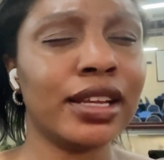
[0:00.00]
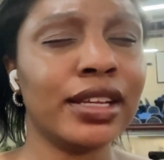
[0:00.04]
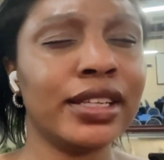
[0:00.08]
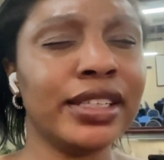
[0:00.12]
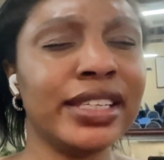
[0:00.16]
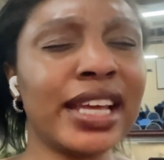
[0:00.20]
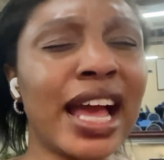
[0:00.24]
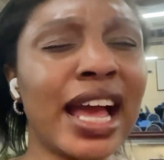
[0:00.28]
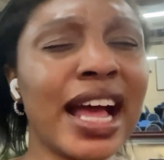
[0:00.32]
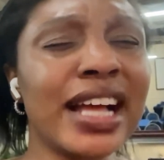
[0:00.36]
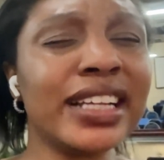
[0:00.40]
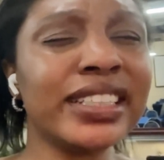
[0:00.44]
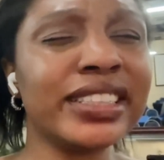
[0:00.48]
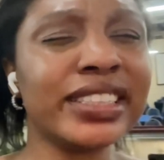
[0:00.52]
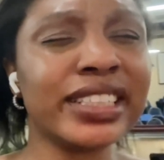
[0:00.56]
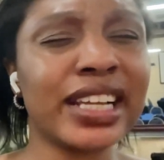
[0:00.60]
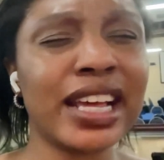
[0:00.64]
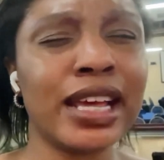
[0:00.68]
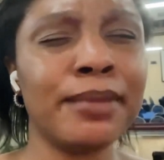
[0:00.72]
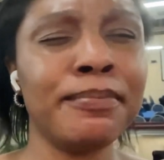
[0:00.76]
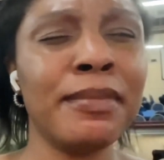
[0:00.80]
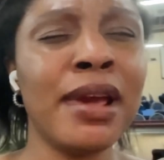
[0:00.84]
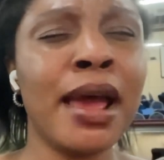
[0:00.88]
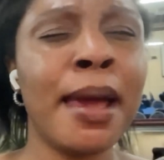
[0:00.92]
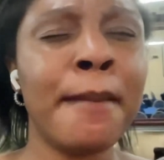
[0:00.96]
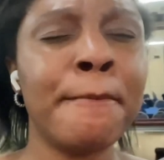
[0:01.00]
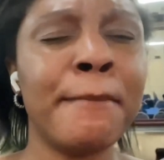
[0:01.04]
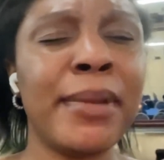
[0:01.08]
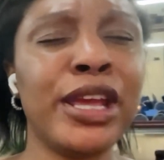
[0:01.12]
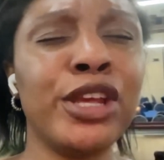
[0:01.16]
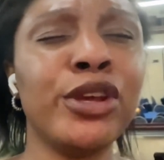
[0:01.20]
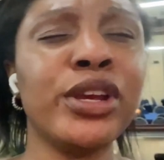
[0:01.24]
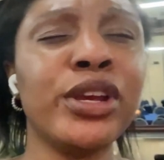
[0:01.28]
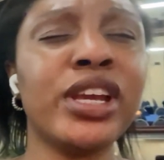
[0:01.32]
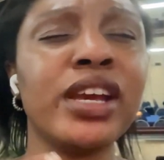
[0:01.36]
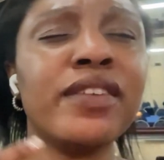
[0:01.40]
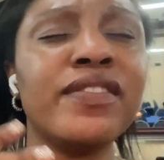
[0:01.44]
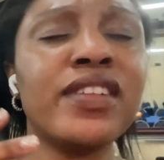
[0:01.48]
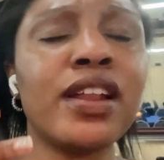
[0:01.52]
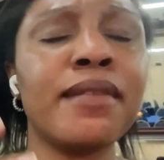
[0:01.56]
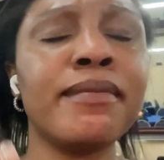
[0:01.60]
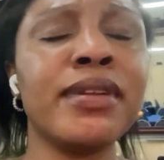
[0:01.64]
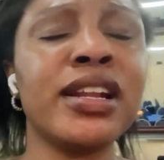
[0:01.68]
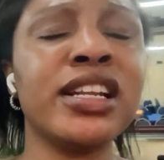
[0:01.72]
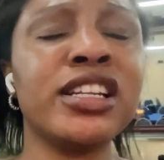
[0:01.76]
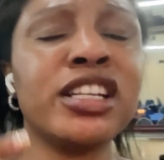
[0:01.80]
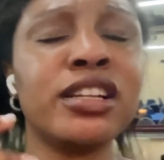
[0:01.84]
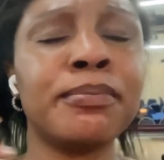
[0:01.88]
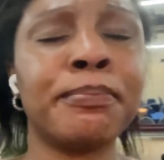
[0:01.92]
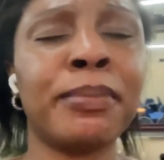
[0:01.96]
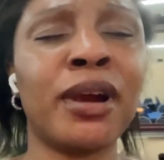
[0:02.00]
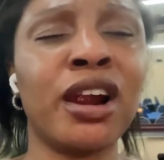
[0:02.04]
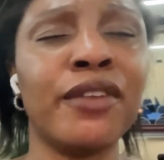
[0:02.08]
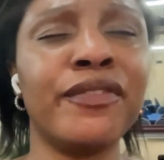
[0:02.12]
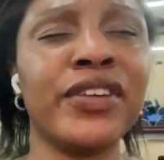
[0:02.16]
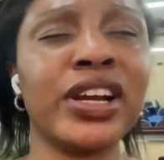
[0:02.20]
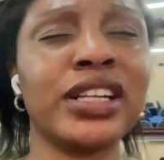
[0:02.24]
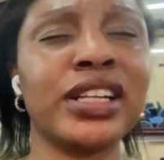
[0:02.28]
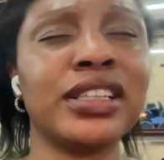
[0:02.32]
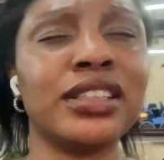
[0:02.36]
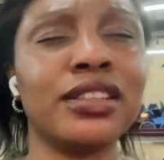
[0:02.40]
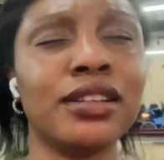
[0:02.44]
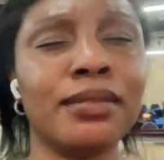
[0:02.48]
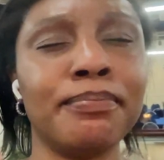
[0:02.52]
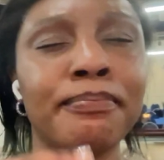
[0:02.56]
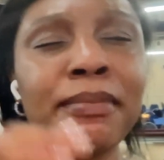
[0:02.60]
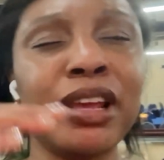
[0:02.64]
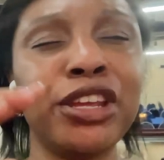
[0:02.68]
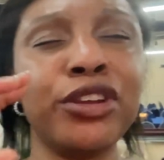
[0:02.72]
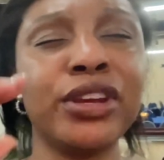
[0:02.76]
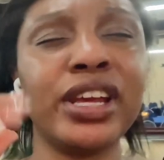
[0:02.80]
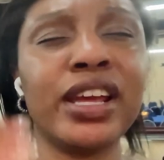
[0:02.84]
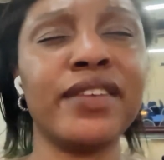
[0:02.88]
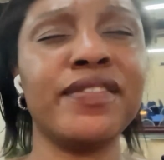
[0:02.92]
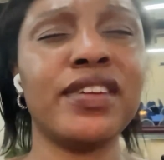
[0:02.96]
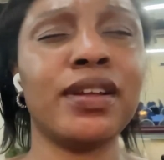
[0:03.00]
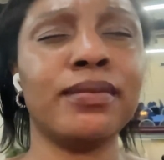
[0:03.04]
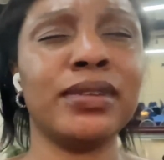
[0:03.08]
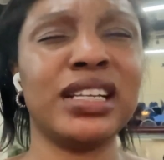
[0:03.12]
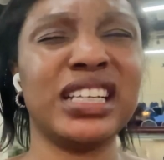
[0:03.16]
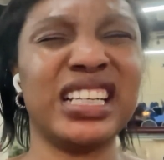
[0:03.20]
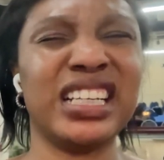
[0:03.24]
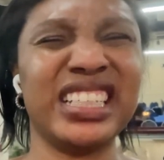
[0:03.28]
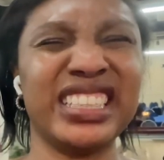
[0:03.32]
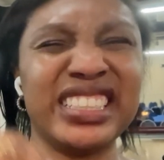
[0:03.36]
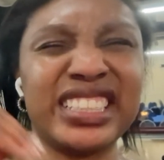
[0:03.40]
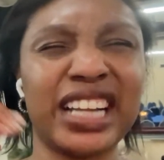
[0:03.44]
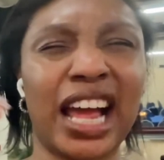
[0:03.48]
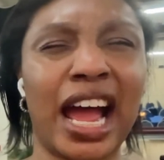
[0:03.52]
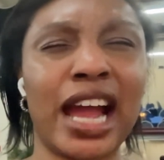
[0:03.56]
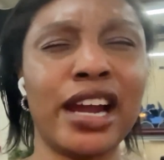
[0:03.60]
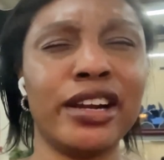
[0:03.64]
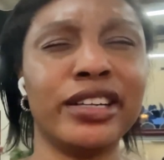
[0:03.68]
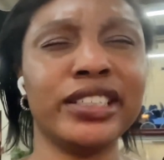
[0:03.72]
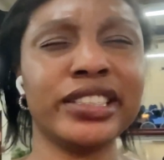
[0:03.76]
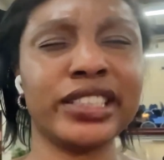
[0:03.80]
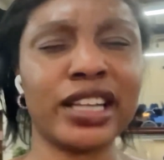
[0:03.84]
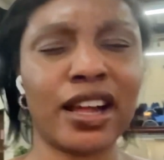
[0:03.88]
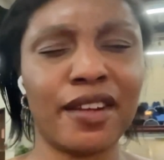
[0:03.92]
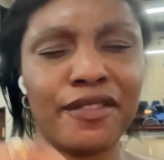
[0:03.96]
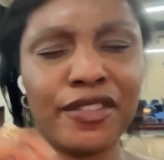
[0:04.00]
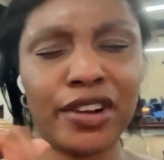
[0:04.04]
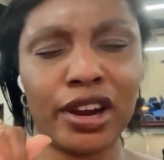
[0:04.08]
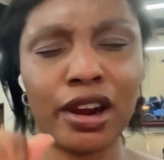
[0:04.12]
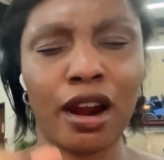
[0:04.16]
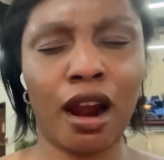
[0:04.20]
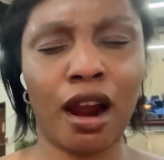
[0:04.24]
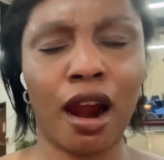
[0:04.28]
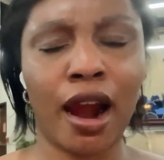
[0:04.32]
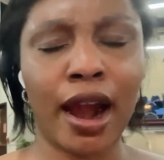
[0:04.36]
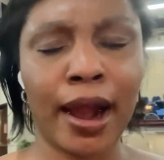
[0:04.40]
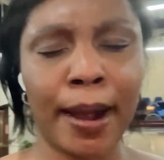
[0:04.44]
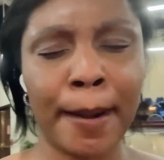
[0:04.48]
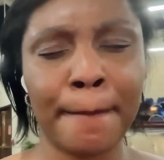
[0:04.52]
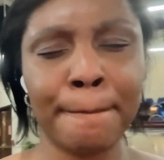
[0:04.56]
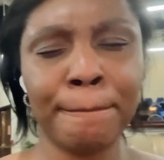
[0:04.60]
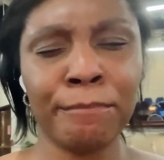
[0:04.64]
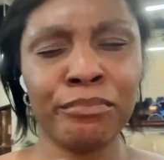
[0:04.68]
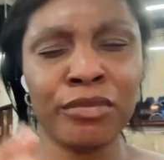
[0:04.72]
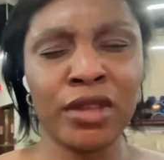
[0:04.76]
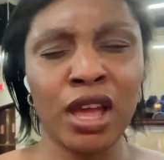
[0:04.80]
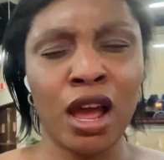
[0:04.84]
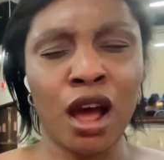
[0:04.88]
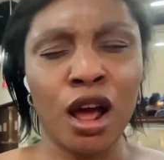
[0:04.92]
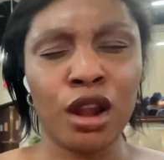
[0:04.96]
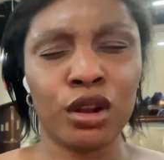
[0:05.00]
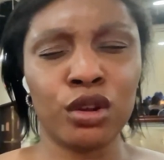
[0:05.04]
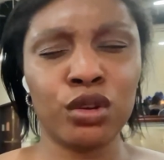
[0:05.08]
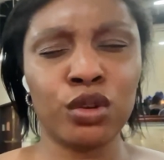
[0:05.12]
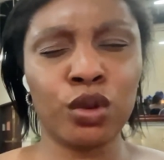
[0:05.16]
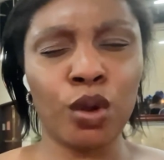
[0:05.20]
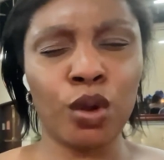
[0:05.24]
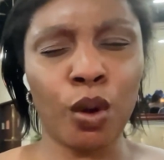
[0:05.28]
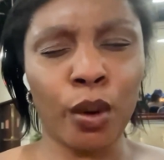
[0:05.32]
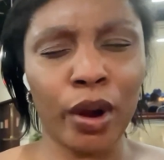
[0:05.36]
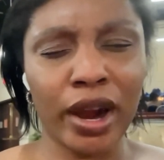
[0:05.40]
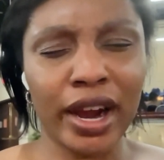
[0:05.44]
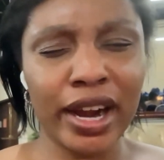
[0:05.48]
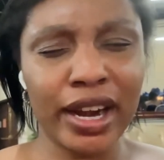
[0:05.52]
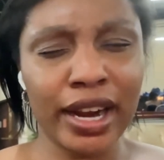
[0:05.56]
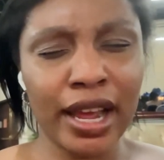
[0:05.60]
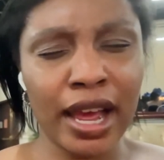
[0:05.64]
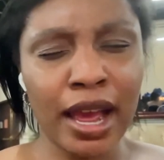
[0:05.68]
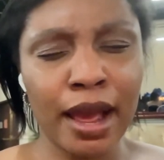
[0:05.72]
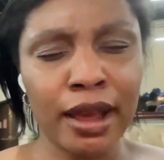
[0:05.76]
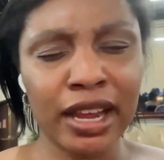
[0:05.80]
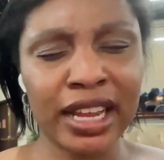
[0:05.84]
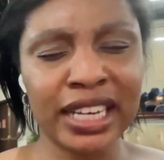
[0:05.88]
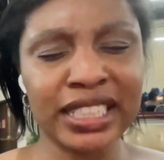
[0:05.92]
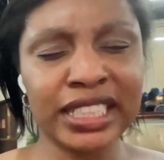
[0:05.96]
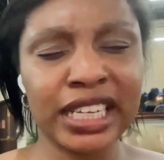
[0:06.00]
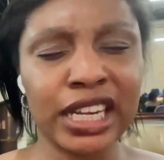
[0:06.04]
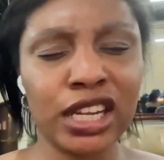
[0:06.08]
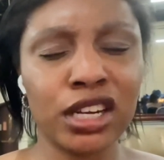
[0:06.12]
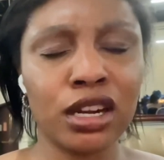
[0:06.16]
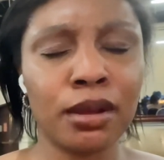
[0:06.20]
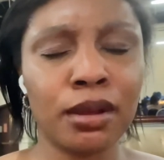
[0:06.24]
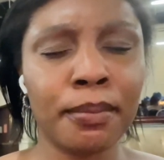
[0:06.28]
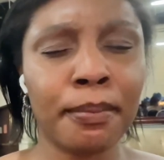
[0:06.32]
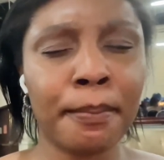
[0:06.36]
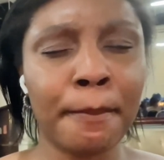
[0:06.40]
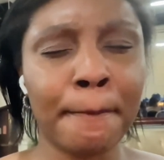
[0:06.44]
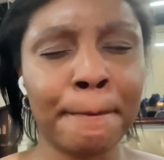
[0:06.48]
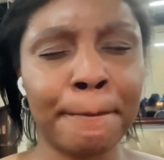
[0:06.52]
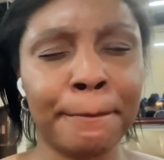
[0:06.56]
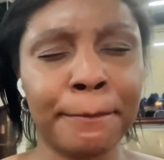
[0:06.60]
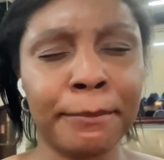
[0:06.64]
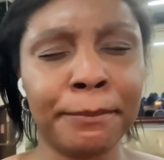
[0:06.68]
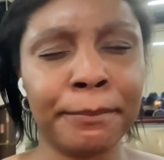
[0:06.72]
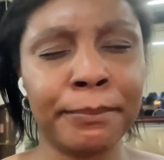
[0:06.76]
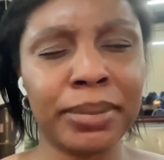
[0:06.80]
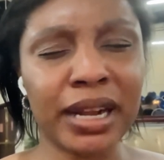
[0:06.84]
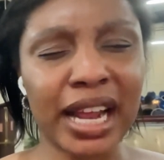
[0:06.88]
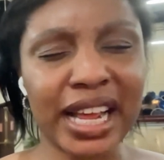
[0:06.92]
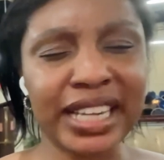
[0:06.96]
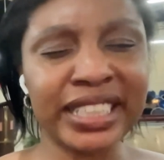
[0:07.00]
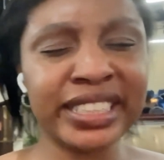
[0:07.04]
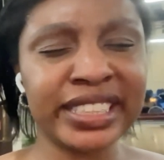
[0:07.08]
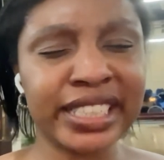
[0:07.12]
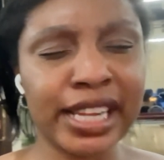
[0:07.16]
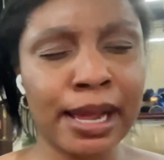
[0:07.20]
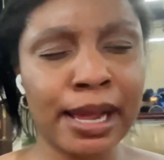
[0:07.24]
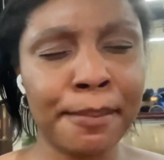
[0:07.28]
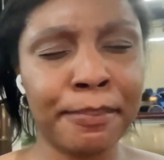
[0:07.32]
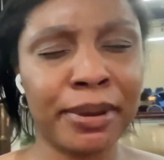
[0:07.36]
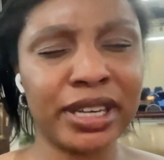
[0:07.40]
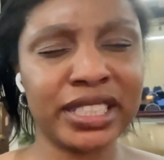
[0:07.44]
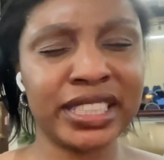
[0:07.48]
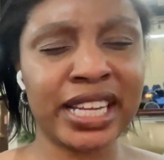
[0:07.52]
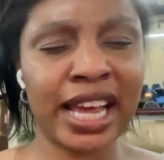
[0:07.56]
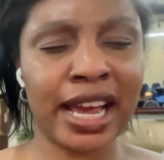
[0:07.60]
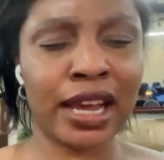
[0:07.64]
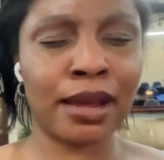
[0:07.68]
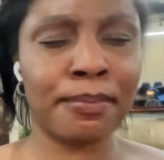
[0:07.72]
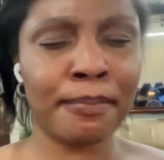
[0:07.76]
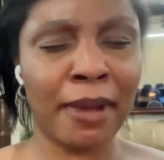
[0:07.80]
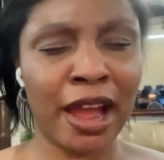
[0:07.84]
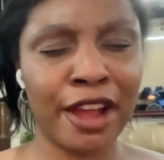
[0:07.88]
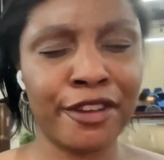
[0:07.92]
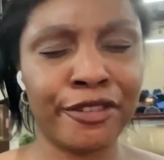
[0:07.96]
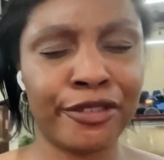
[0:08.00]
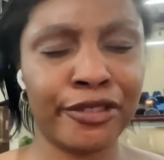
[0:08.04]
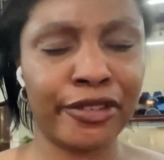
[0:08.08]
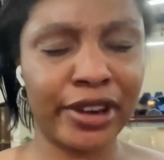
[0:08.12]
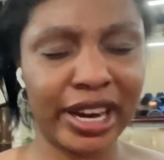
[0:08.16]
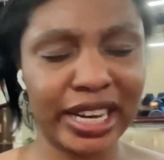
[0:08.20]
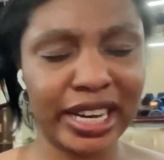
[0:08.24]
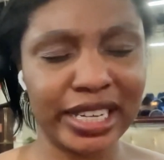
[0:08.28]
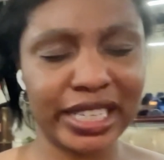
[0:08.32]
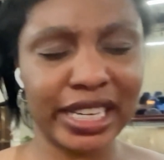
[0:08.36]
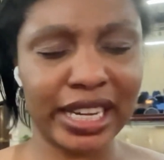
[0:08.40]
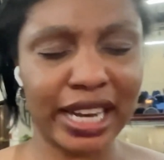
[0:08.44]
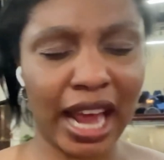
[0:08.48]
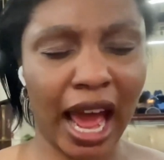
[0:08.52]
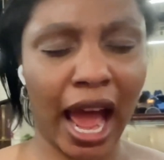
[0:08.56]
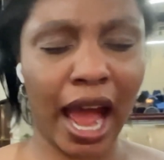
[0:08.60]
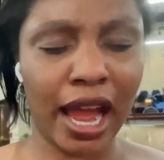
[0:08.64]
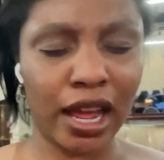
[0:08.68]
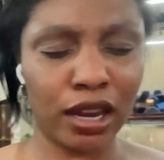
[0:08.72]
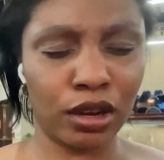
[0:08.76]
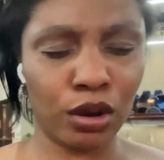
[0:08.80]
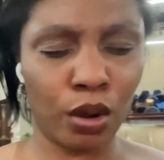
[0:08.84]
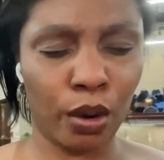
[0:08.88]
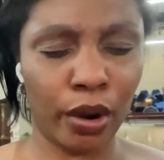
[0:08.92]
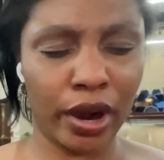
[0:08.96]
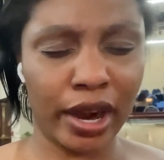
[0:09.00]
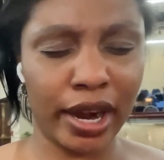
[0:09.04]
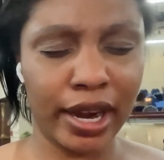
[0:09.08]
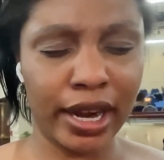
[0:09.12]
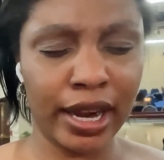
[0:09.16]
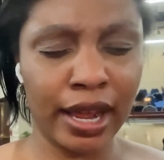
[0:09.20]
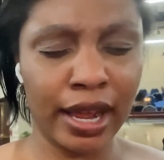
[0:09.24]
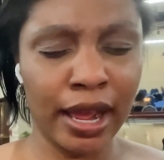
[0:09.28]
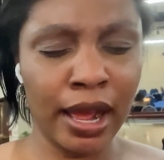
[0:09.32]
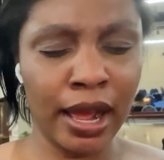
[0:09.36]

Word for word: Yes, and may you give them the perfect, may you give them the desires of their heart. Lord, continue to bless and protect my friend and I, Lord.